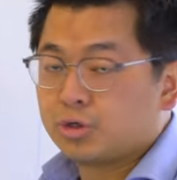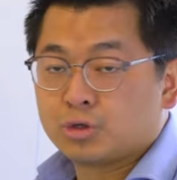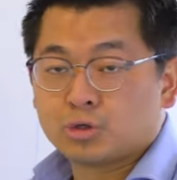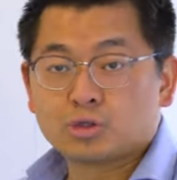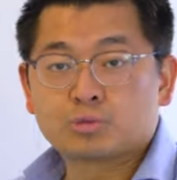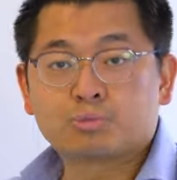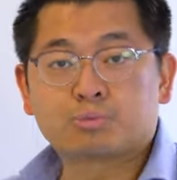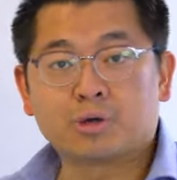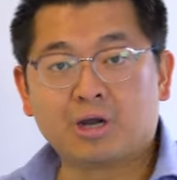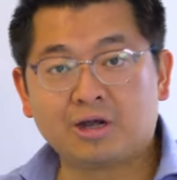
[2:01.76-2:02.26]

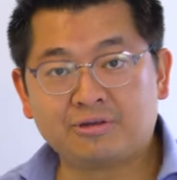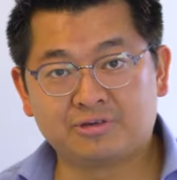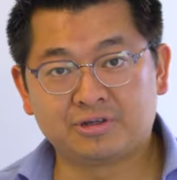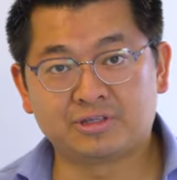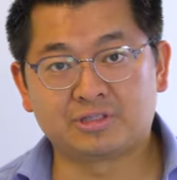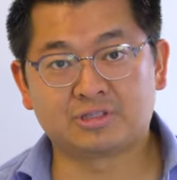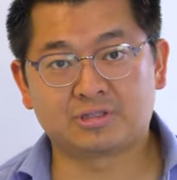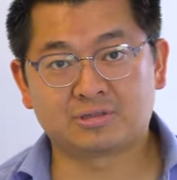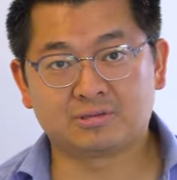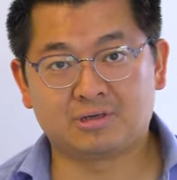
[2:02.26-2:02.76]
euros
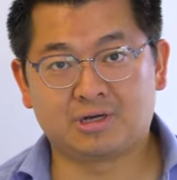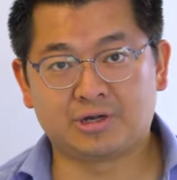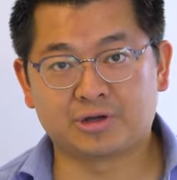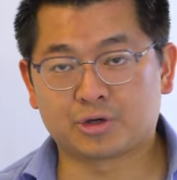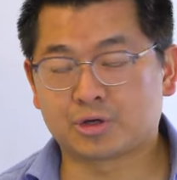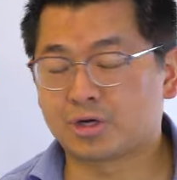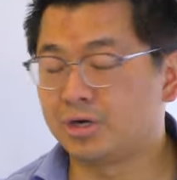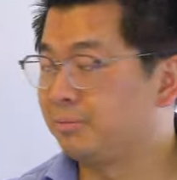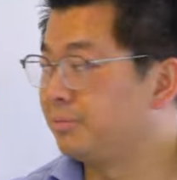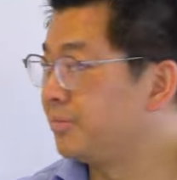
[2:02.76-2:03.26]
profit on
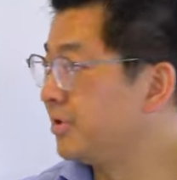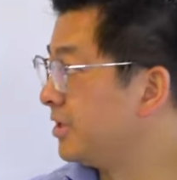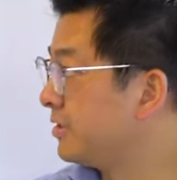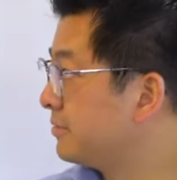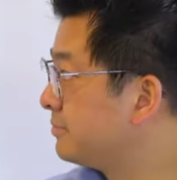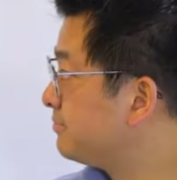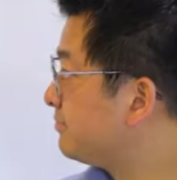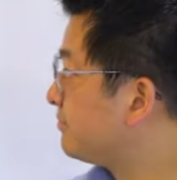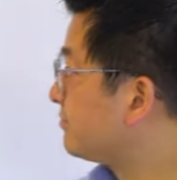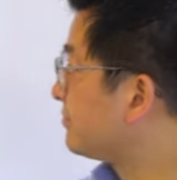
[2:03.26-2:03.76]
your company.